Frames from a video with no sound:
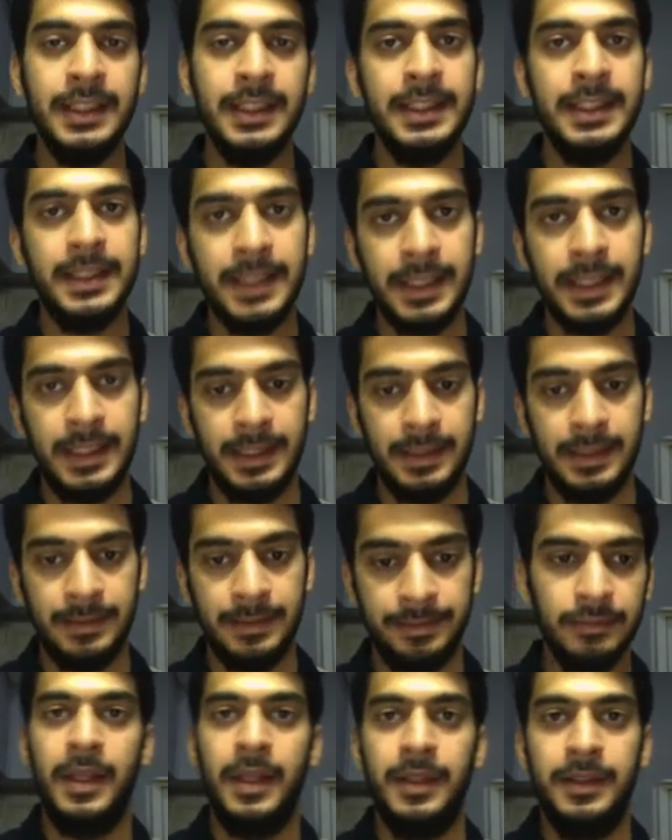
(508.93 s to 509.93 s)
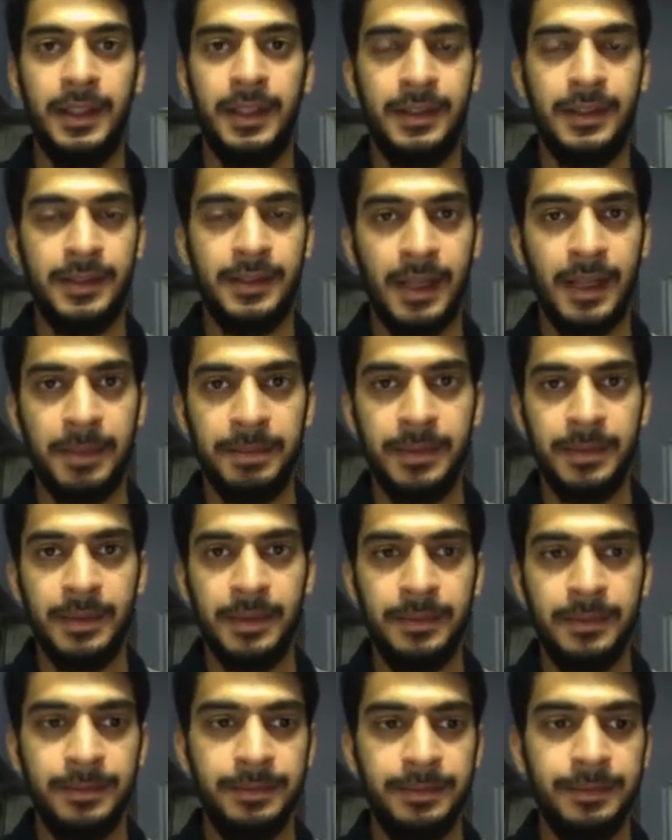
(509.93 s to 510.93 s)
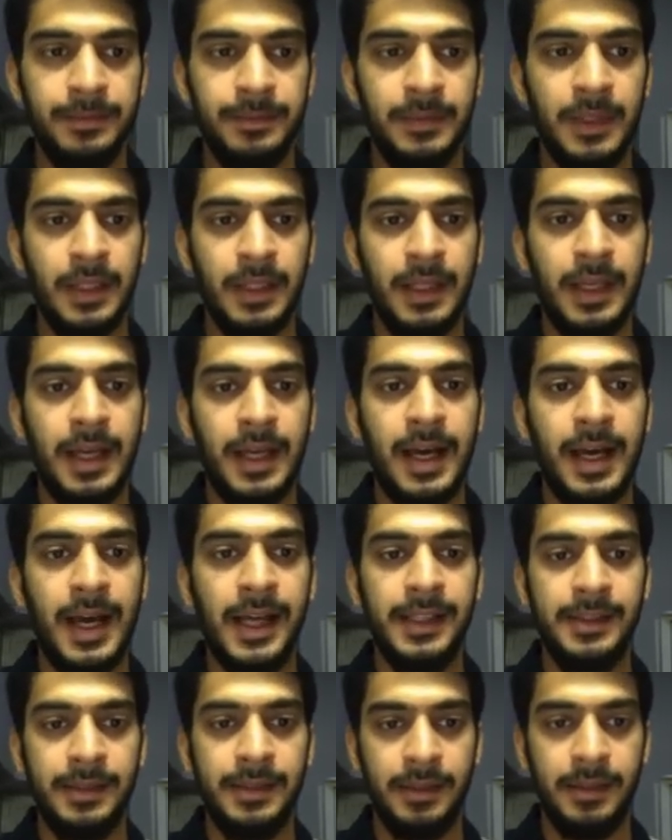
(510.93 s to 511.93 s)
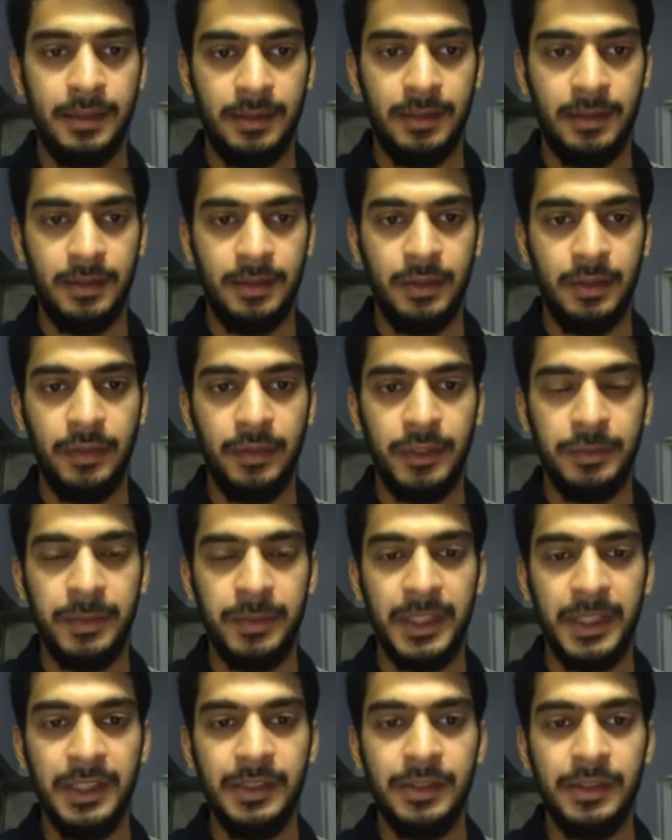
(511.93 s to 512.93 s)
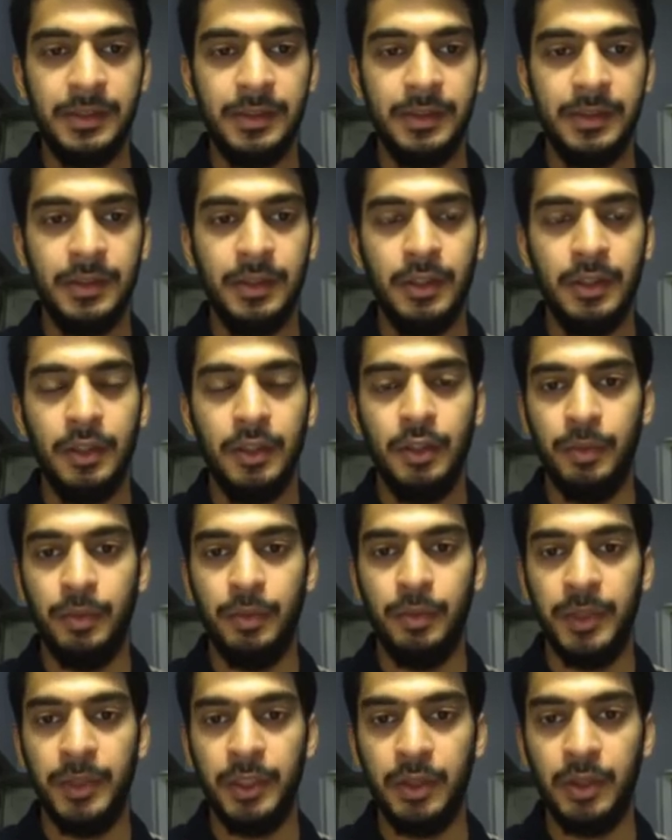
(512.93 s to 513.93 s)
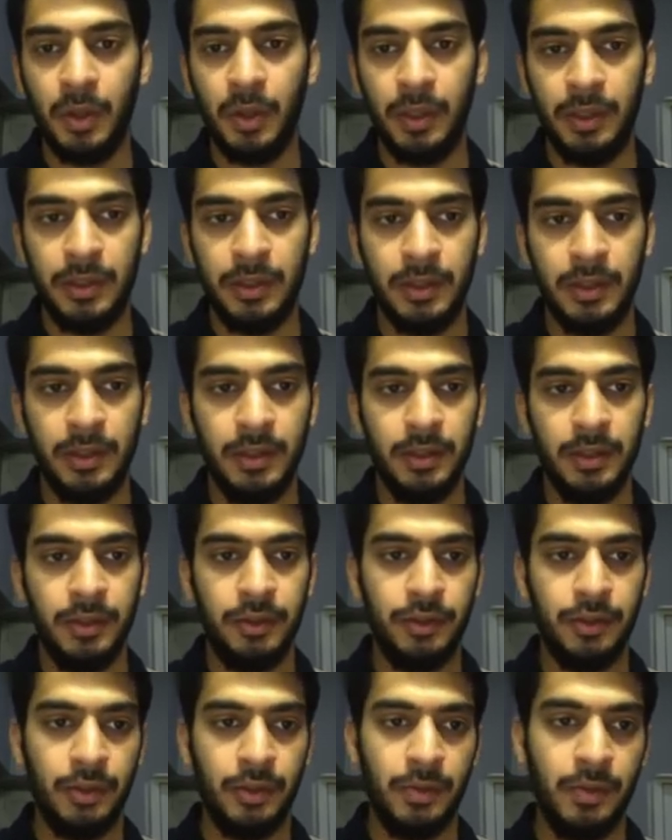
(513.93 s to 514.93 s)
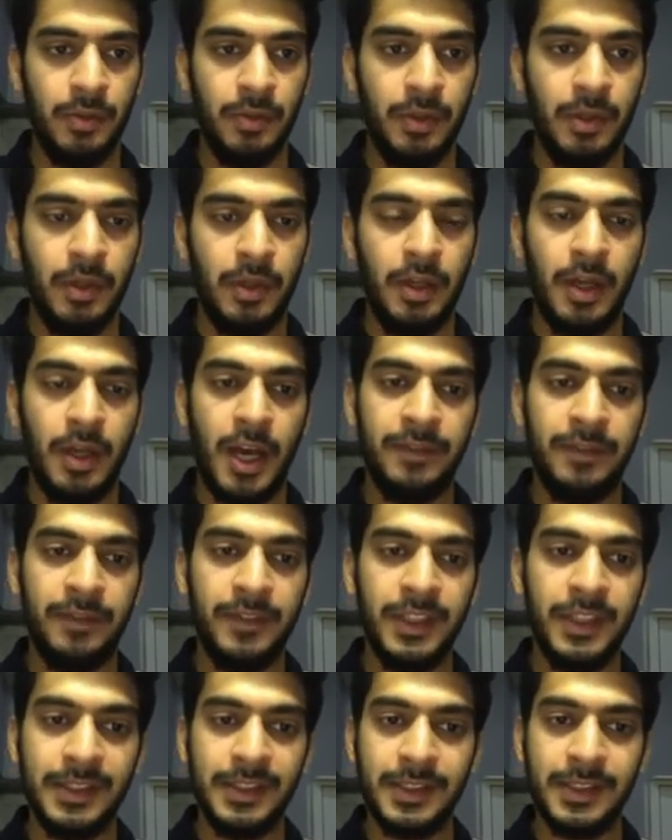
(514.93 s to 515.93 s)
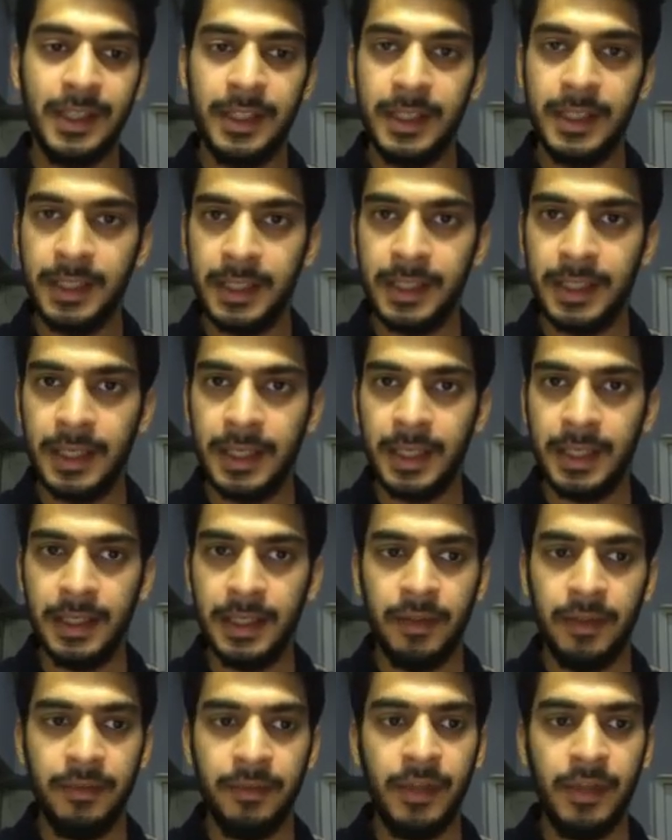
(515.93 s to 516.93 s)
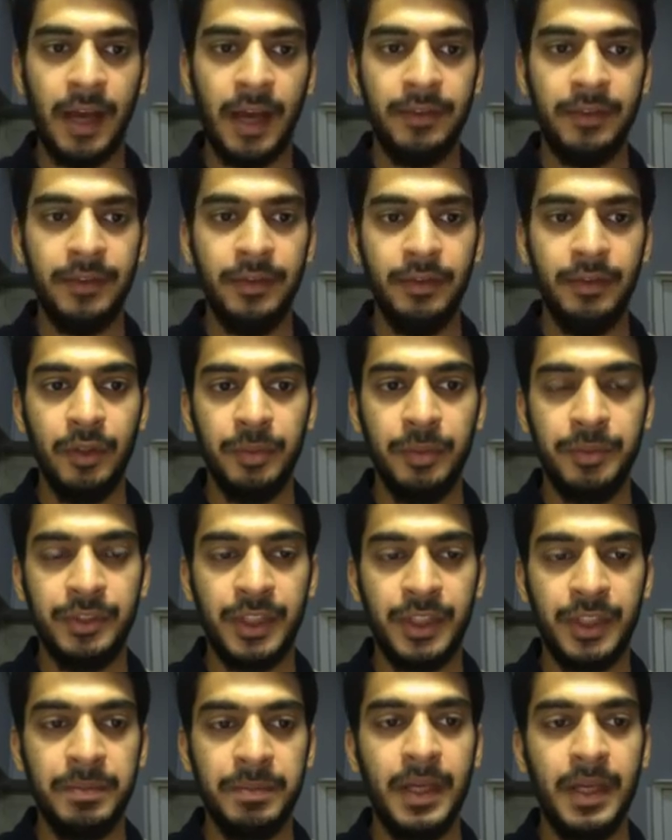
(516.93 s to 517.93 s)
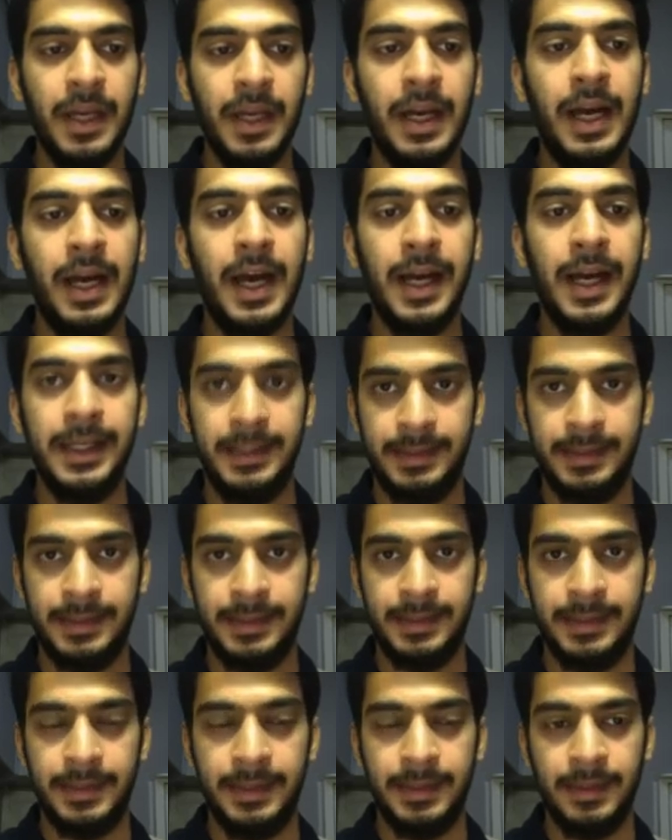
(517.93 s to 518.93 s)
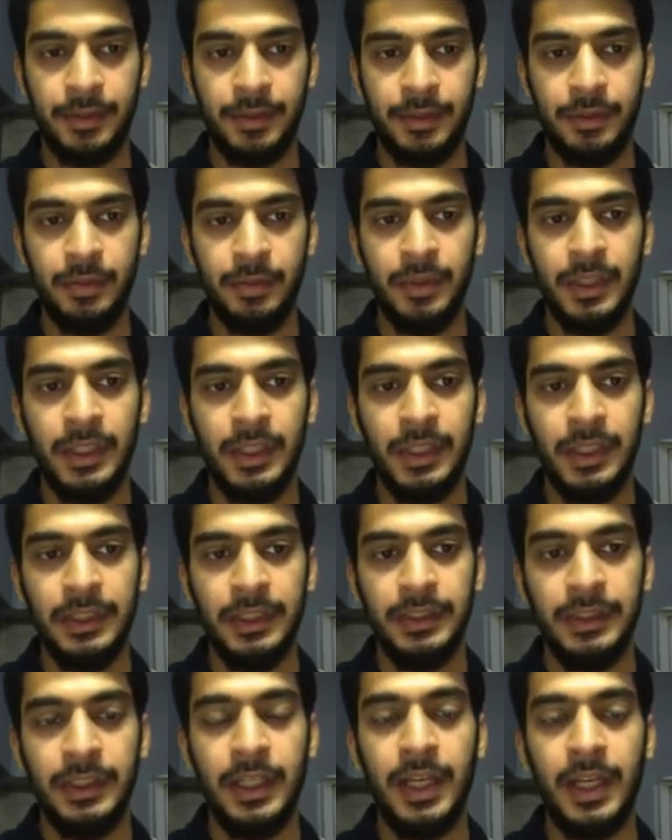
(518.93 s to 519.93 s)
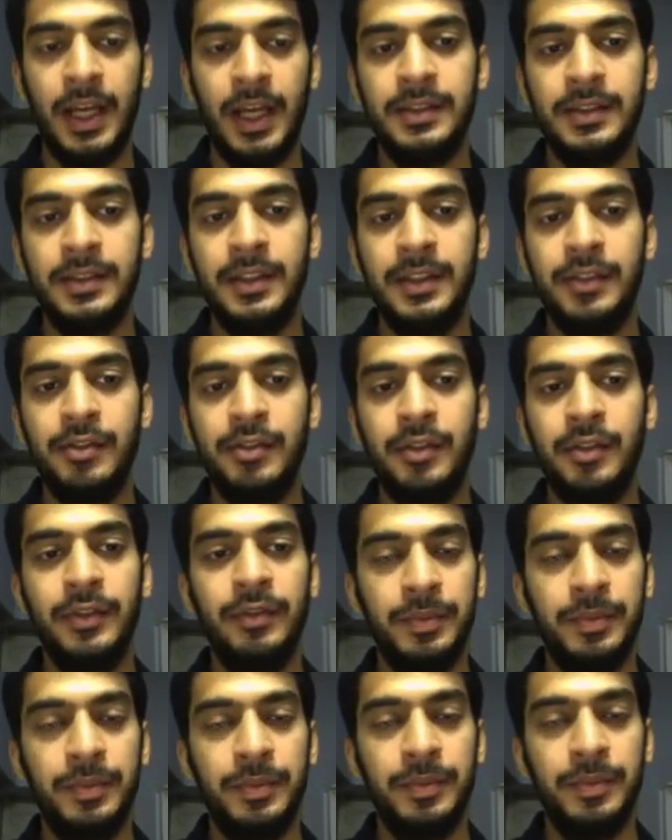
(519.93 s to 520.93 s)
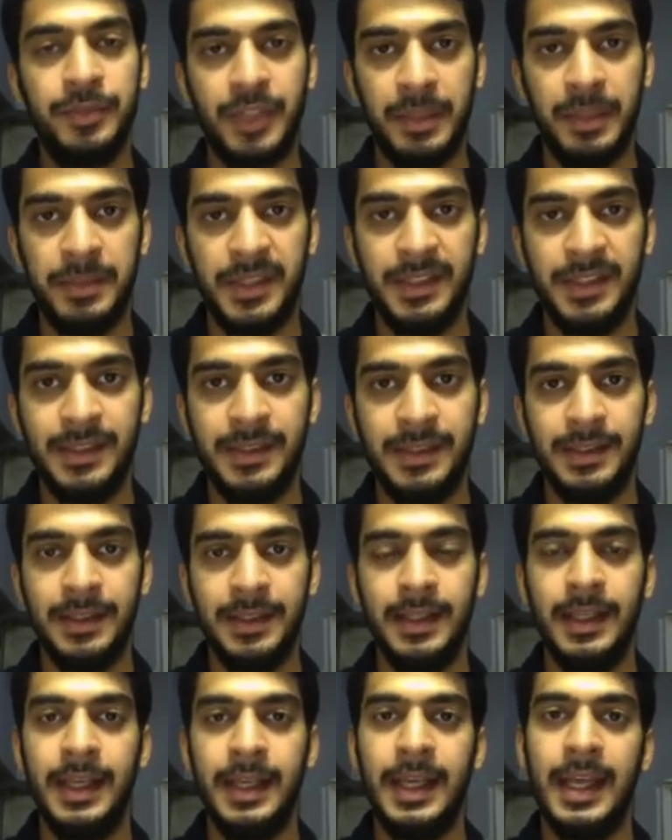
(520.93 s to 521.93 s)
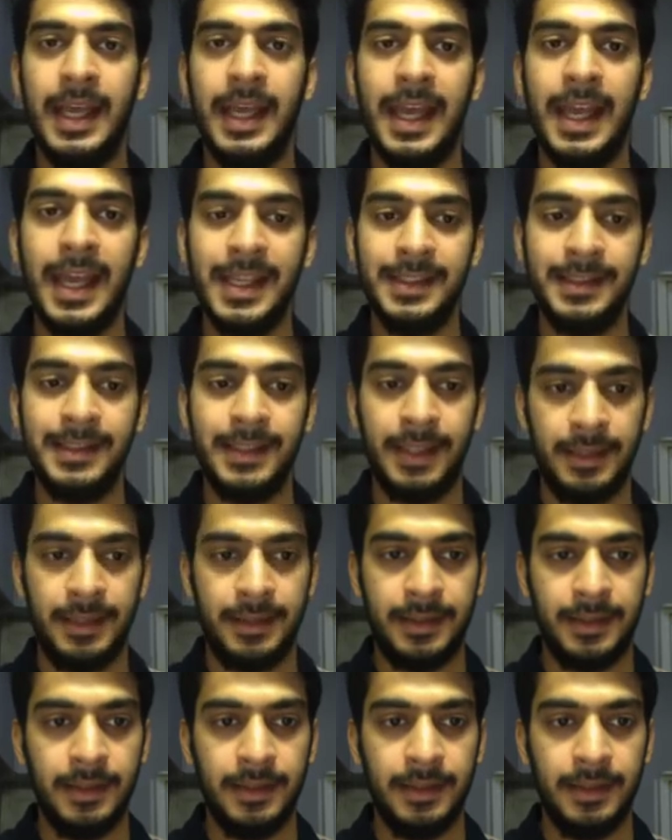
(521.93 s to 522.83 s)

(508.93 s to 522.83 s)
t. The example, heißen, which means to be called. So, after discarding en, we have the verb stem heiß. So, the last letter of the verb stem is s set.